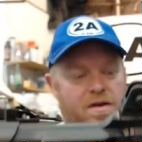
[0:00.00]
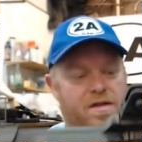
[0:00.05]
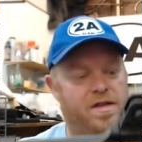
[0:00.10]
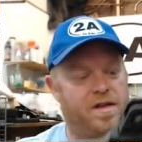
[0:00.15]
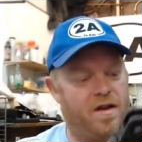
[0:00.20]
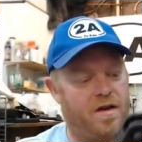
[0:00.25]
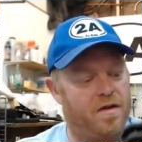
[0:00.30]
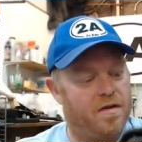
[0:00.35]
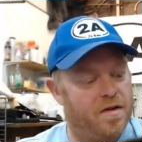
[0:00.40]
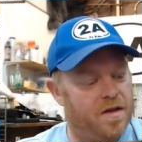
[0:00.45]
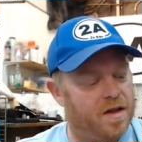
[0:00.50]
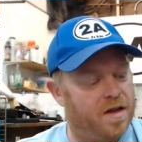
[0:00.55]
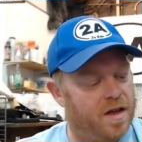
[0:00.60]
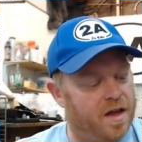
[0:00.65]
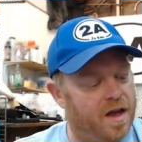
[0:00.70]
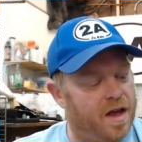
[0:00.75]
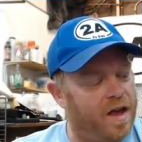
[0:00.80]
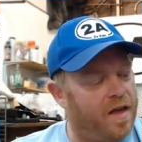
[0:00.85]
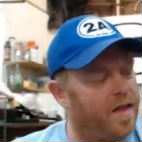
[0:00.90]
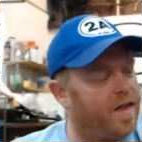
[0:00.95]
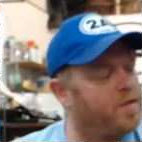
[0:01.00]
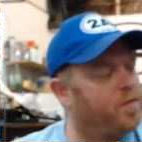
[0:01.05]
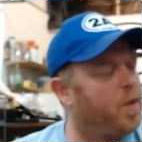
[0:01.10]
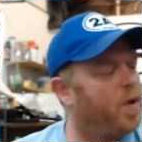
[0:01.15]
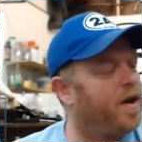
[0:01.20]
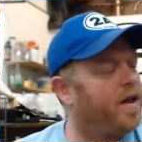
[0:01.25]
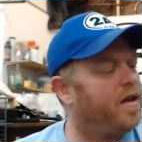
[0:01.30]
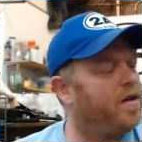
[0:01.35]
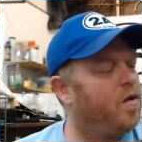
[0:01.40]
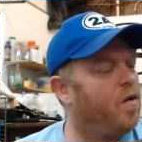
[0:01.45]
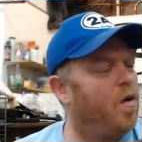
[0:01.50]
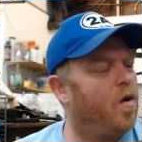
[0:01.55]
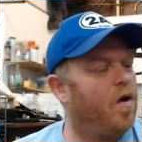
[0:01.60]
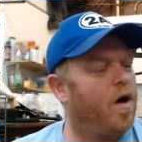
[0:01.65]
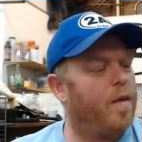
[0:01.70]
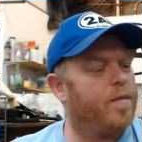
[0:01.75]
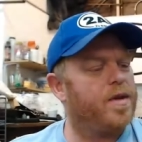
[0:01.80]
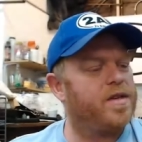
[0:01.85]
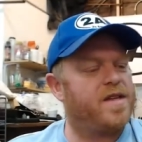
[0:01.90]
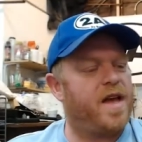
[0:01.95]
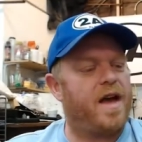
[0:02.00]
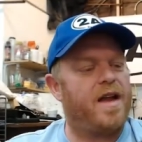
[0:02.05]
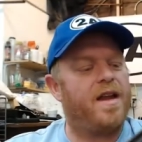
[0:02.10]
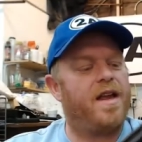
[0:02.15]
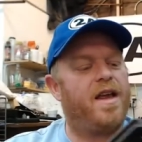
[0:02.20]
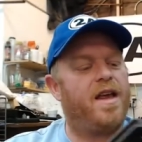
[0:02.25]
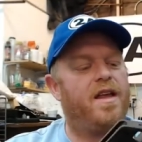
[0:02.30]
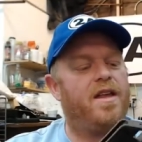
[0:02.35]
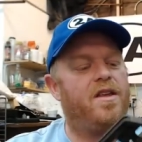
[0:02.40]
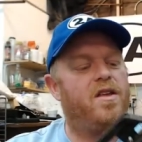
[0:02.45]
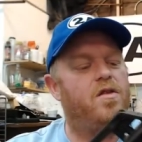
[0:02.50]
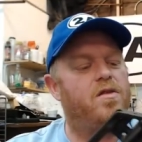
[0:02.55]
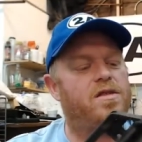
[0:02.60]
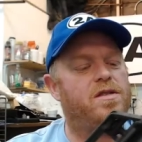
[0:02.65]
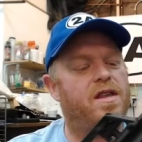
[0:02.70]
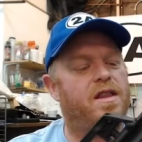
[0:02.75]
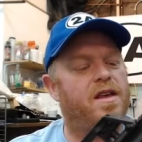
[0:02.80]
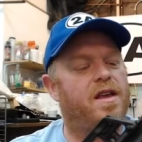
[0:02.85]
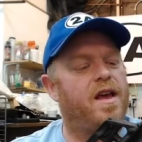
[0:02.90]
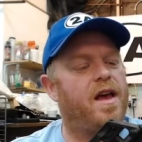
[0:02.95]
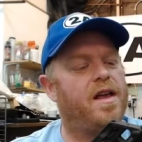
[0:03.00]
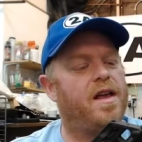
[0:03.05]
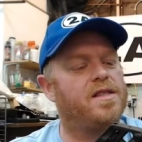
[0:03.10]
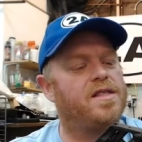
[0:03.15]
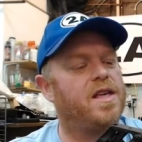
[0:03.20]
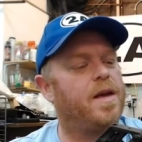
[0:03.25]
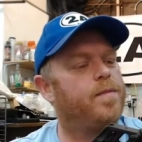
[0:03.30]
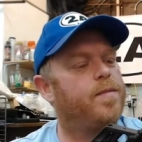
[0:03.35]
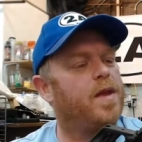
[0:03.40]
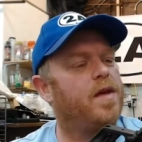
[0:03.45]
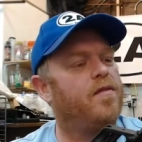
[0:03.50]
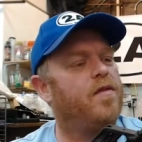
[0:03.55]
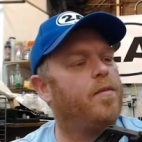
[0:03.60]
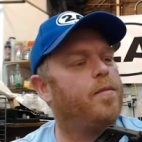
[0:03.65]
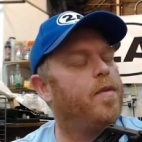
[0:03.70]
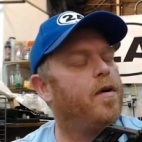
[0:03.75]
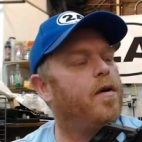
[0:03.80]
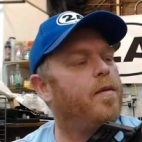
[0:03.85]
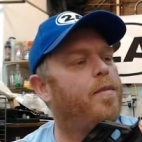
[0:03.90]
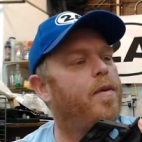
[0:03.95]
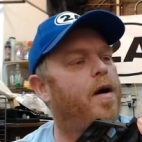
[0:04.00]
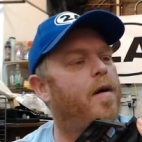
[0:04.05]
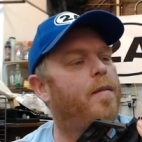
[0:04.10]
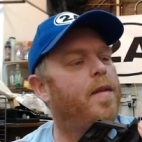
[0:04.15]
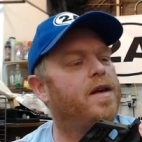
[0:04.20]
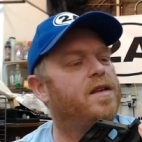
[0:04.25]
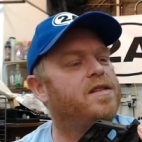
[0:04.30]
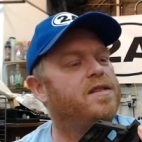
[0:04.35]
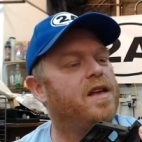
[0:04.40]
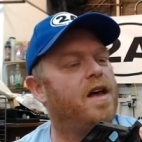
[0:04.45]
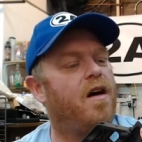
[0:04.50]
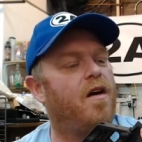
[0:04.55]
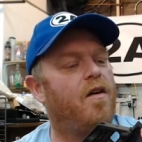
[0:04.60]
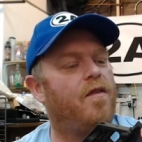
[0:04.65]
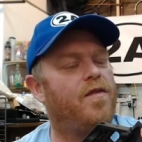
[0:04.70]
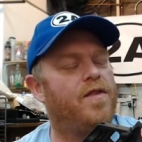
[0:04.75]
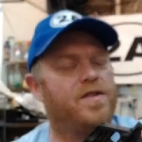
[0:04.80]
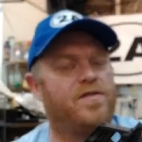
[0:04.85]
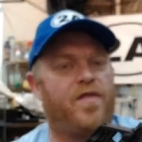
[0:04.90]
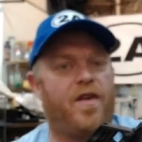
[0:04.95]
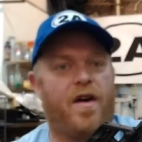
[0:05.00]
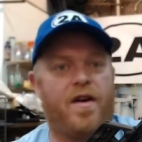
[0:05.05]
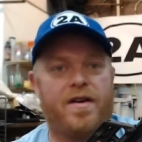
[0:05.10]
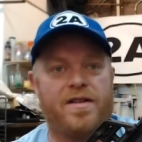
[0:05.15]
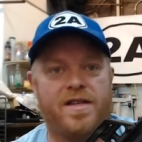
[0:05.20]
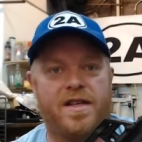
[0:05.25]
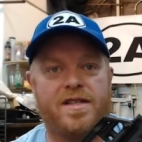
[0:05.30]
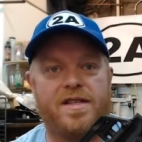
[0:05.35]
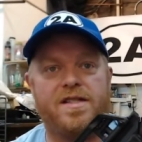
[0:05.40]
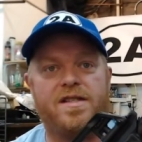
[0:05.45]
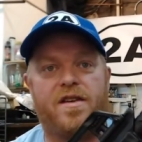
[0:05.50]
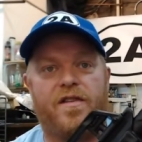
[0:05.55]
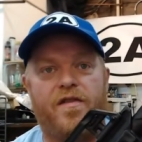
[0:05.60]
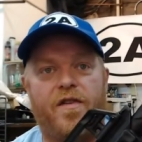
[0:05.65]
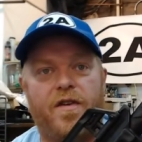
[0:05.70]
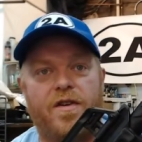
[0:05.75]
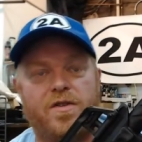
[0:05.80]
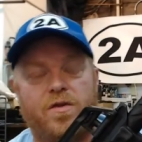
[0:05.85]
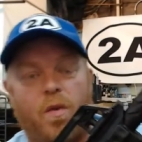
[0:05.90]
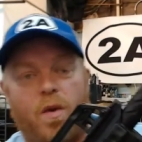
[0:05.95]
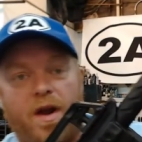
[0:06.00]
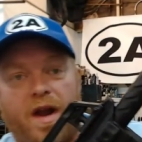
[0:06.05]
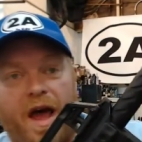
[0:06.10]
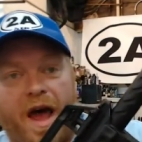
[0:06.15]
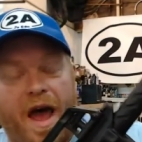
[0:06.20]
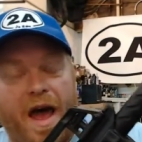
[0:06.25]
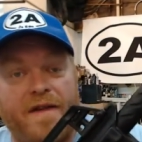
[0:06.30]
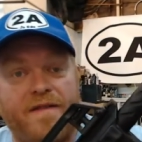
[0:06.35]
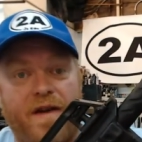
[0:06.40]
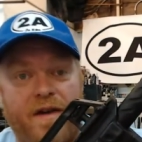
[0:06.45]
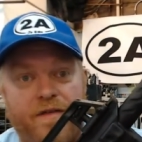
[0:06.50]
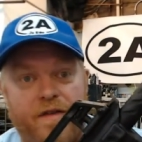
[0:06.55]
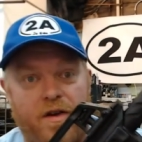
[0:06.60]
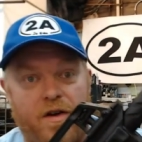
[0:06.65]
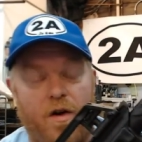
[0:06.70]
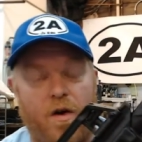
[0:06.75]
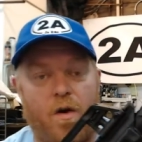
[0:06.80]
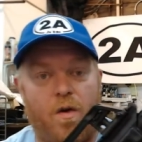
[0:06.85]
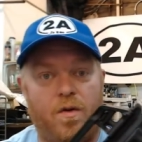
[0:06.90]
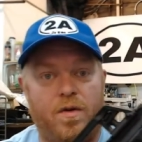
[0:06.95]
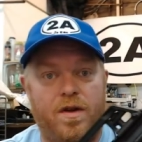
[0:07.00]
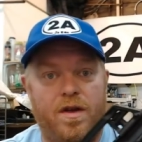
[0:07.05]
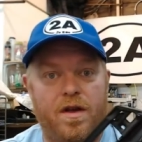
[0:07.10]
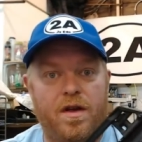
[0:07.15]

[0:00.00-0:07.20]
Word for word: So that's pretty cool. I'm just kind of getting used to the concept of a bullpup myself as far as this is the first one I've ever owned,